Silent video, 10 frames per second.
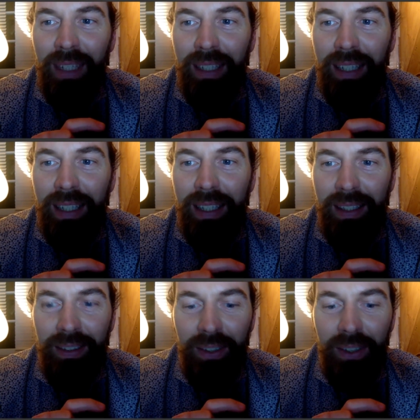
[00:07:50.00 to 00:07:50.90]
this
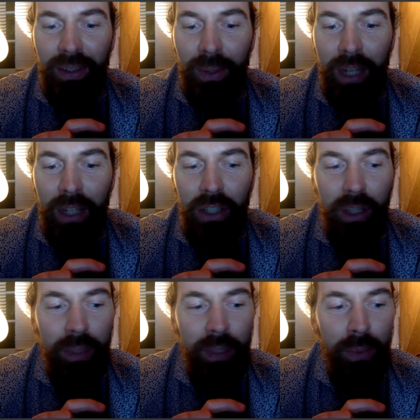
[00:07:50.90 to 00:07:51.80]

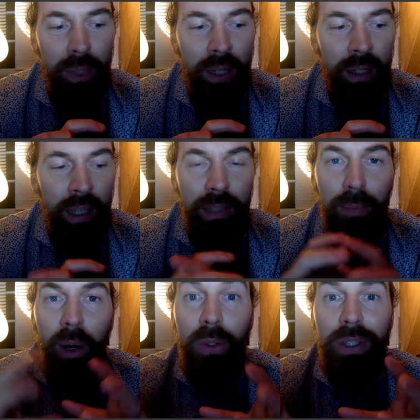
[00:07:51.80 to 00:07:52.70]
relationship is really
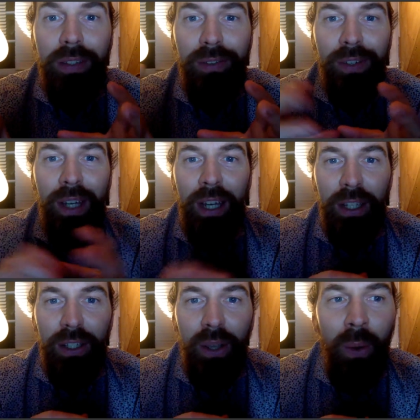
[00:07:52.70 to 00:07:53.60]
explosive.
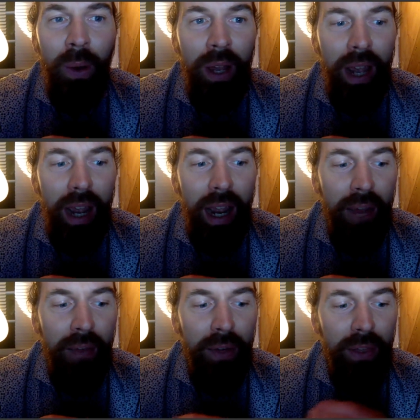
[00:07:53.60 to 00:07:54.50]
So
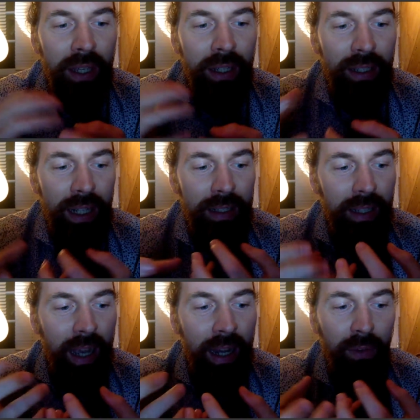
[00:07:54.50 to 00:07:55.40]
everything that's
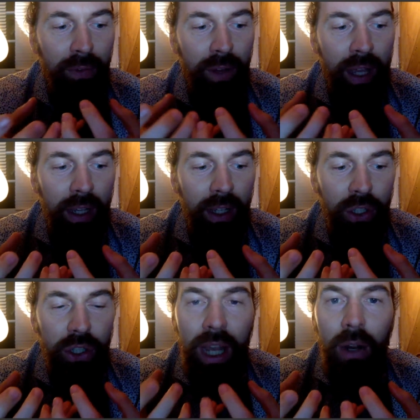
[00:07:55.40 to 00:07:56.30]
kind of like a
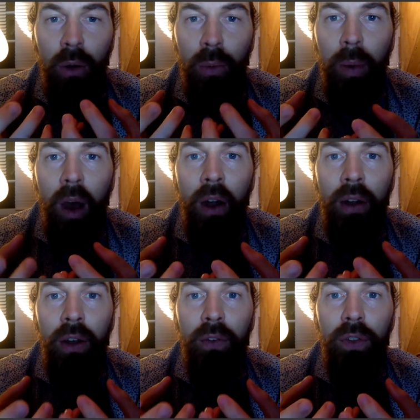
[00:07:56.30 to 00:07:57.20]
shadow
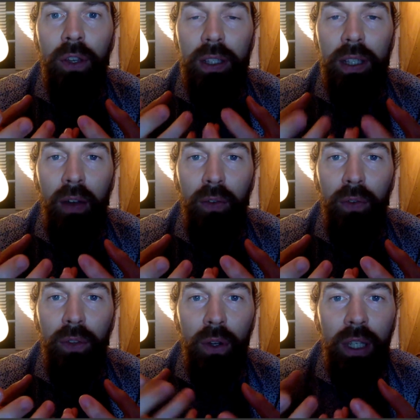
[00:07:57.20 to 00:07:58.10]
part of yourself,
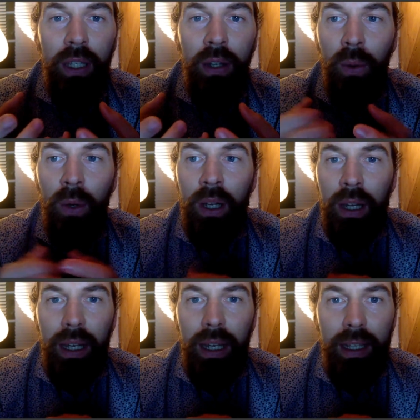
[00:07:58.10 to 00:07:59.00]
your ego,
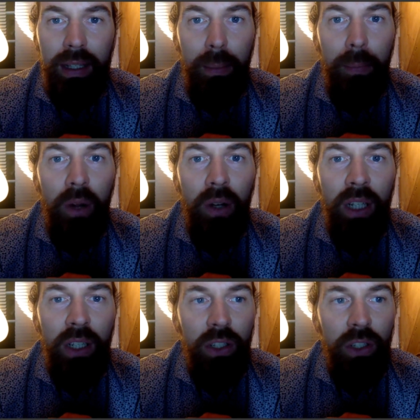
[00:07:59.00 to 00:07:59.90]
is
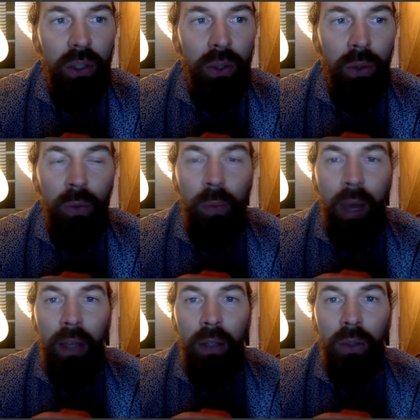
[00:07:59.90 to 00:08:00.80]
mirrored to you
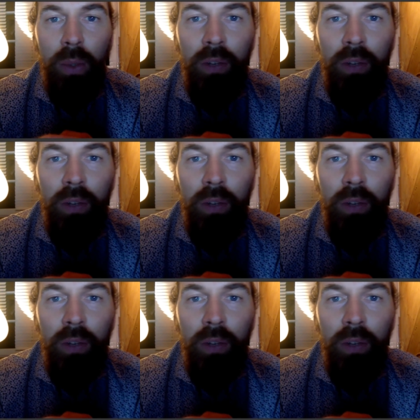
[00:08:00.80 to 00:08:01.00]
by your twin